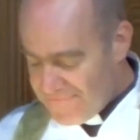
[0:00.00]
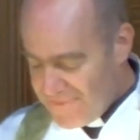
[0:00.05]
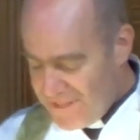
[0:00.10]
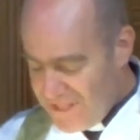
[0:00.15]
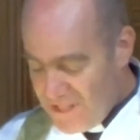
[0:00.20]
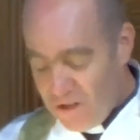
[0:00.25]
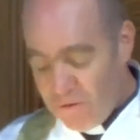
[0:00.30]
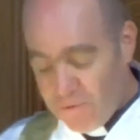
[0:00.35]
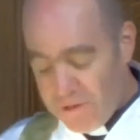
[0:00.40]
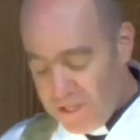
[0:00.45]

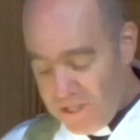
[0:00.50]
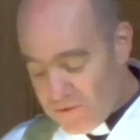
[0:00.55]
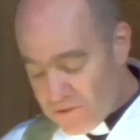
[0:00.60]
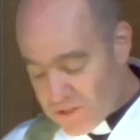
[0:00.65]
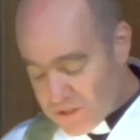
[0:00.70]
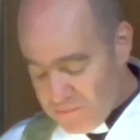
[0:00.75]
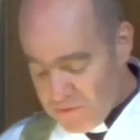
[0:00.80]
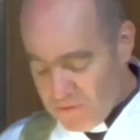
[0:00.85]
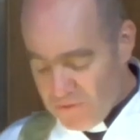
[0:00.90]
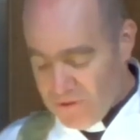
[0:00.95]
You in your
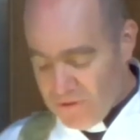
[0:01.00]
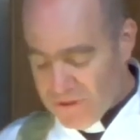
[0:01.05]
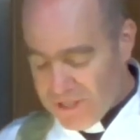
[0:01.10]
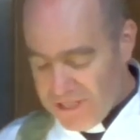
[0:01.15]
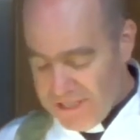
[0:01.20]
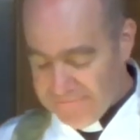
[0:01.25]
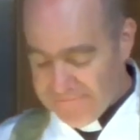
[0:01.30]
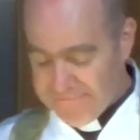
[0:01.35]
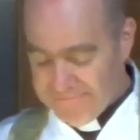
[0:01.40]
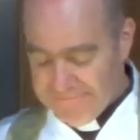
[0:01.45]
small corner
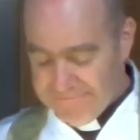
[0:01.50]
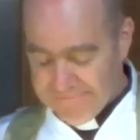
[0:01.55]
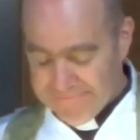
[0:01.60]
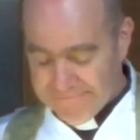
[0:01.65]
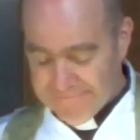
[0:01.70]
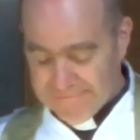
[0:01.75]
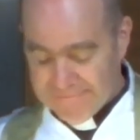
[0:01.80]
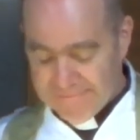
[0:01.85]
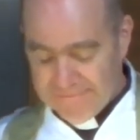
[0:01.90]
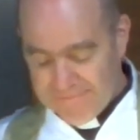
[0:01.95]

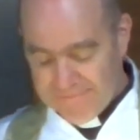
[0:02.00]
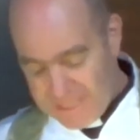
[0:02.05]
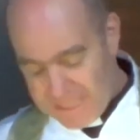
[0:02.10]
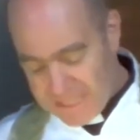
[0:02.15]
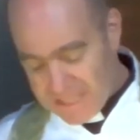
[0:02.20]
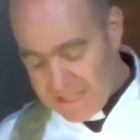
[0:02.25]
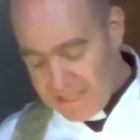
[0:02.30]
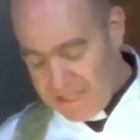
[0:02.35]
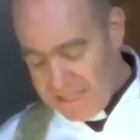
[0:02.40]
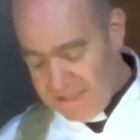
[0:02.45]

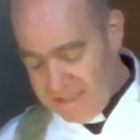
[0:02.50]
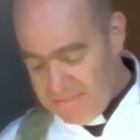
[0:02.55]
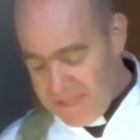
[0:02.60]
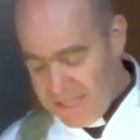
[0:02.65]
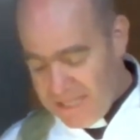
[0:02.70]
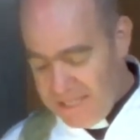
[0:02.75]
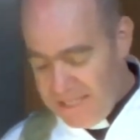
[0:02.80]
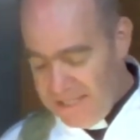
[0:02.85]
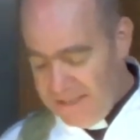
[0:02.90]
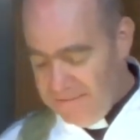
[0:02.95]
and I in
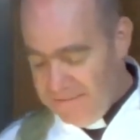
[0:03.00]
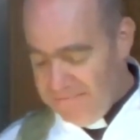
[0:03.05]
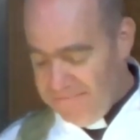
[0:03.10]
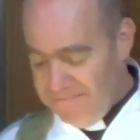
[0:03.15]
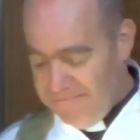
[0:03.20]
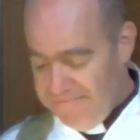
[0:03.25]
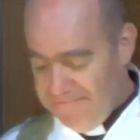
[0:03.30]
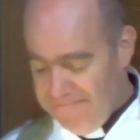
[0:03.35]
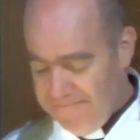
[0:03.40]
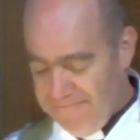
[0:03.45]
mine.
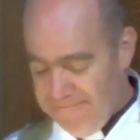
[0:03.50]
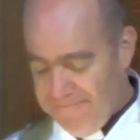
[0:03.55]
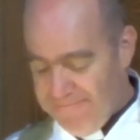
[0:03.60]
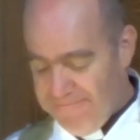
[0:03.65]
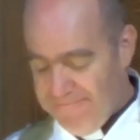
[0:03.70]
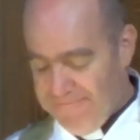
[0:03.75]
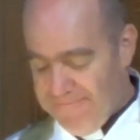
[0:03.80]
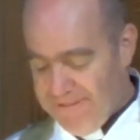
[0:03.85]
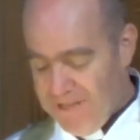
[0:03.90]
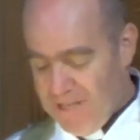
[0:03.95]

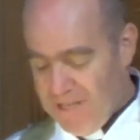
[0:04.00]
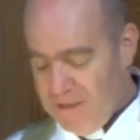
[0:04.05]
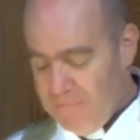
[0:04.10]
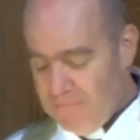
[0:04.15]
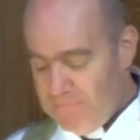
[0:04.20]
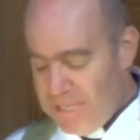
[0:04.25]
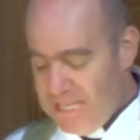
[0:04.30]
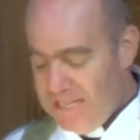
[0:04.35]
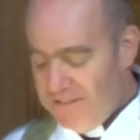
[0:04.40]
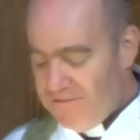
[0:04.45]

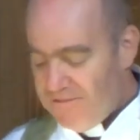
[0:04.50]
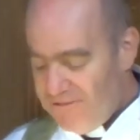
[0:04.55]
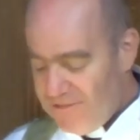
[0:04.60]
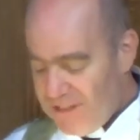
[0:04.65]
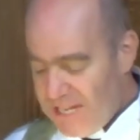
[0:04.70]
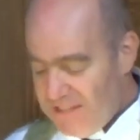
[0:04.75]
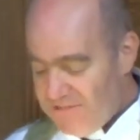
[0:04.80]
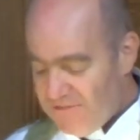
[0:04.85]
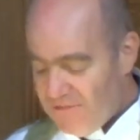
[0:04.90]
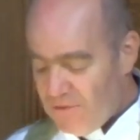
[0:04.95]
Being
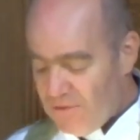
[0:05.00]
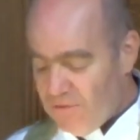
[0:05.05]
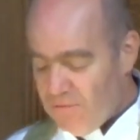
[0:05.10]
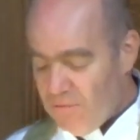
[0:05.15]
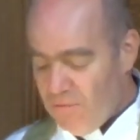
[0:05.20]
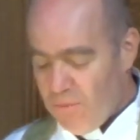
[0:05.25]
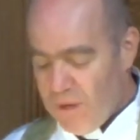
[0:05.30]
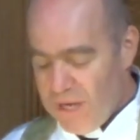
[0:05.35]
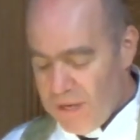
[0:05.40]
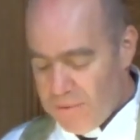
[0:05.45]
faithful
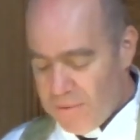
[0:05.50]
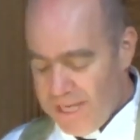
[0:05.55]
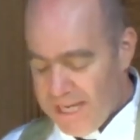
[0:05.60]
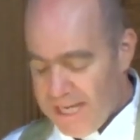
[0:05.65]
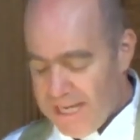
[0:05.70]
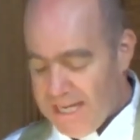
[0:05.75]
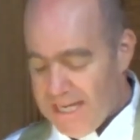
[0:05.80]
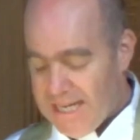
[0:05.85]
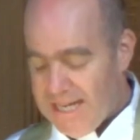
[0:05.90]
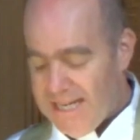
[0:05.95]
where we
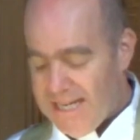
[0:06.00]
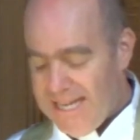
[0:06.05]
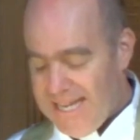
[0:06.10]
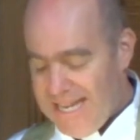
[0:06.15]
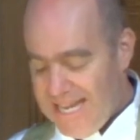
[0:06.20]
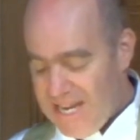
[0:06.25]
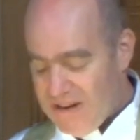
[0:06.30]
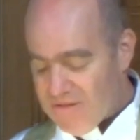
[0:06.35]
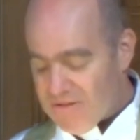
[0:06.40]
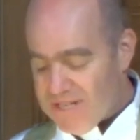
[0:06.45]
are,
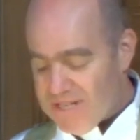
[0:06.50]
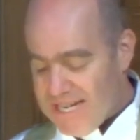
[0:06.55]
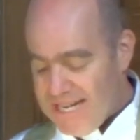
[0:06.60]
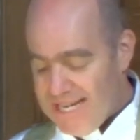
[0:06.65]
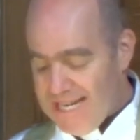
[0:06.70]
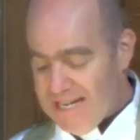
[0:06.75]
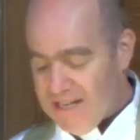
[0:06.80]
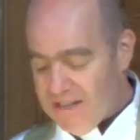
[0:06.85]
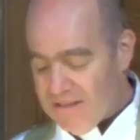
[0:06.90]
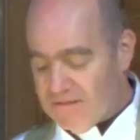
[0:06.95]
here and
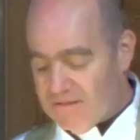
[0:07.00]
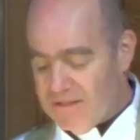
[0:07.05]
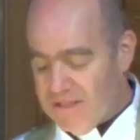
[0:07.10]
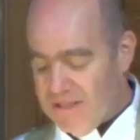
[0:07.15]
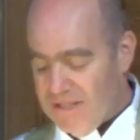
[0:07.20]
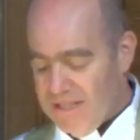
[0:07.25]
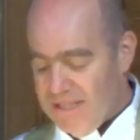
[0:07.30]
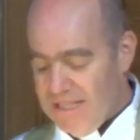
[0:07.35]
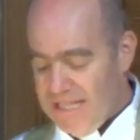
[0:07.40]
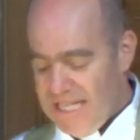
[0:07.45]
now,
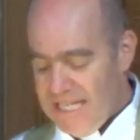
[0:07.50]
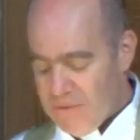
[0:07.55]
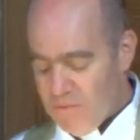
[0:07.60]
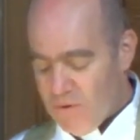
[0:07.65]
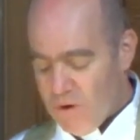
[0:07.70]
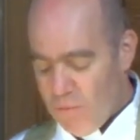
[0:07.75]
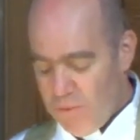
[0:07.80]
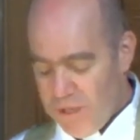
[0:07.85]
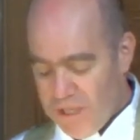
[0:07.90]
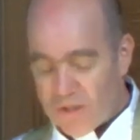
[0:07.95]
is
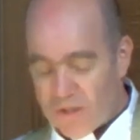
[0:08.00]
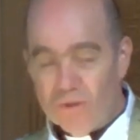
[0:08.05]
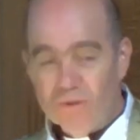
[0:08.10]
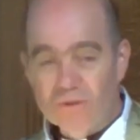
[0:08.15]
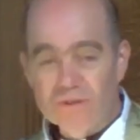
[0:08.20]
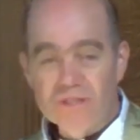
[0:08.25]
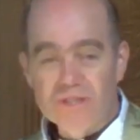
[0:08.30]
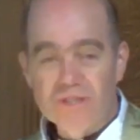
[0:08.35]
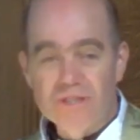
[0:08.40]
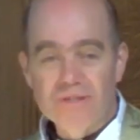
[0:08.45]
what we're
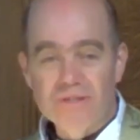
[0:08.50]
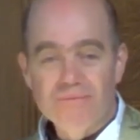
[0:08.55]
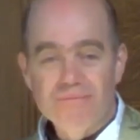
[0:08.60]
called to do.